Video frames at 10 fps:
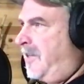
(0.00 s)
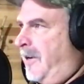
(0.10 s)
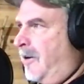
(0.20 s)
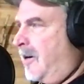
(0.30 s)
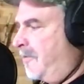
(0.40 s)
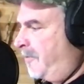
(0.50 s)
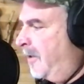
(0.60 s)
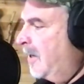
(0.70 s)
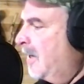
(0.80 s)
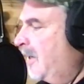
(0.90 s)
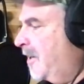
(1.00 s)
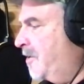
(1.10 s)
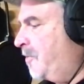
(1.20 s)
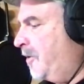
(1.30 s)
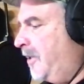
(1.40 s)
we sign off,
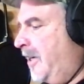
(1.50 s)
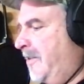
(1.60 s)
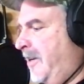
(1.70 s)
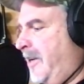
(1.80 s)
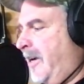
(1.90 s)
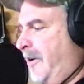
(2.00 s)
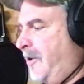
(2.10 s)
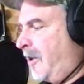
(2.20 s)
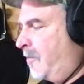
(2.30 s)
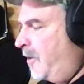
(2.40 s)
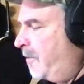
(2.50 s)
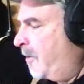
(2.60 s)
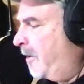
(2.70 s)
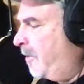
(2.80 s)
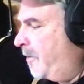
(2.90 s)
because we'll tell you how you can win
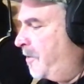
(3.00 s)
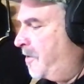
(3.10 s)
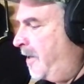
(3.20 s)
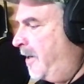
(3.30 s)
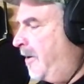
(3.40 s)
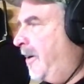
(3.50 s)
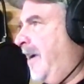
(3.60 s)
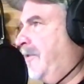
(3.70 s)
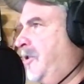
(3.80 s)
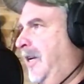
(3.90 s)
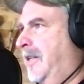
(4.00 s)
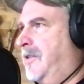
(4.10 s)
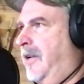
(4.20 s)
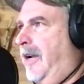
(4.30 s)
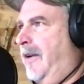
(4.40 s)
one of those or have a
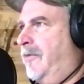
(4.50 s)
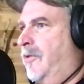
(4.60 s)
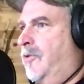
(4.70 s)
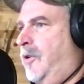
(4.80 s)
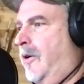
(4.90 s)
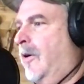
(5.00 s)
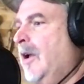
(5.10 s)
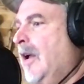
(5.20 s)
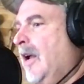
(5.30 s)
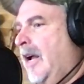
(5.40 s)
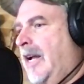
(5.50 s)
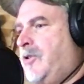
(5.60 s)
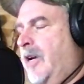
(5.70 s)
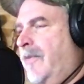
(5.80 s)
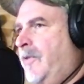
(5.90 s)
chance after the show. Hey,
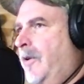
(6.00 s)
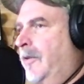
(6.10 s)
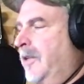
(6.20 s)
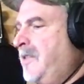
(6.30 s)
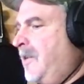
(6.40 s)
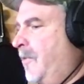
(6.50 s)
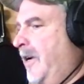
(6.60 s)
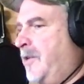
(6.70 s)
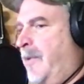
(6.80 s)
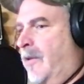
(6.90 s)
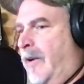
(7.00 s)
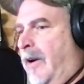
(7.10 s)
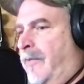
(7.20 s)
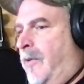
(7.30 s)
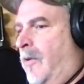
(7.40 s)
Jeff, Lindsey Way's been
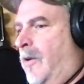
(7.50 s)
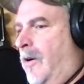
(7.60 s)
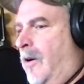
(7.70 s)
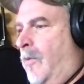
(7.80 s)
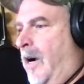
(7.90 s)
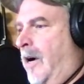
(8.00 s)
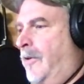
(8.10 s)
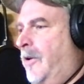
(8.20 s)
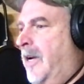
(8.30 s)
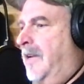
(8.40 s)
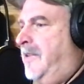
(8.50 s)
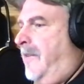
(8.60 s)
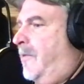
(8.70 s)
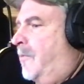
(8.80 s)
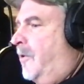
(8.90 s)
around for a while. You guys
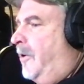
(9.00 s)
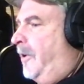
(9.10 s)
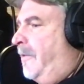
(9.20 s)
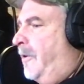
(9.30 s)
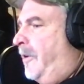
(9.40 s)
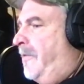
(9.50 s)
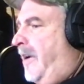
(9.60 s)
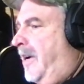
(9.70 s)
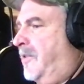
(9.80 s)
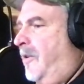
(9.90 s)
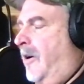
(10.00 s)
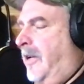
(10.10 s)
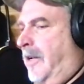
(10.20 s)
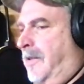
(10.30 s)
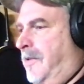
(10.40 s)
have a really, really vast
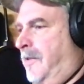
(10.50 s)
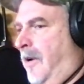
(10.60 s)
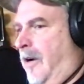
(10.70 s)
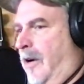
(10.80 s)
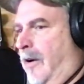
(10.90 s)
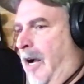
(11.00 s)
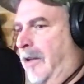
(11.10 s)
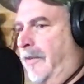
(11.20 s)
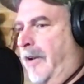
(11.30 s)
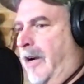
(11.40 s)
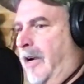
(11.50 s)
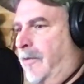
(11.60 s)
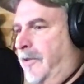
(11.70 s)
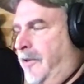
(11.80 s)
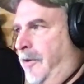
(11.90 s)
audience. I live in
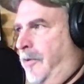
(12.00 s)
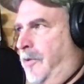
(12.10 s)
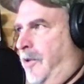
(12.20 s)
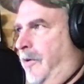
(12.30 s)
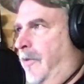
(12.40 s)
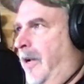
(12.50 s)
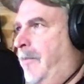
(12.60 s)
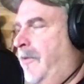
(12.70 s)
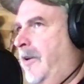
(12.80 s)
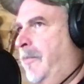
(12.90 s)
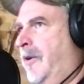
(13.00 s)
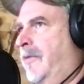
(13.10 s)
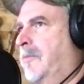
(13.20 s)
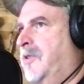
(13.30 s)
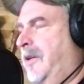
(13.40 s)
Iowa, too, so when I moved up here
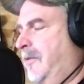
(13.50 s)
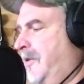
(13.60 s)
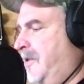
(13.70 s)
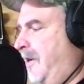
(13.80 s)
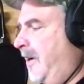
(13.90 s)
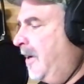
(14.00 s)
from St. Louis,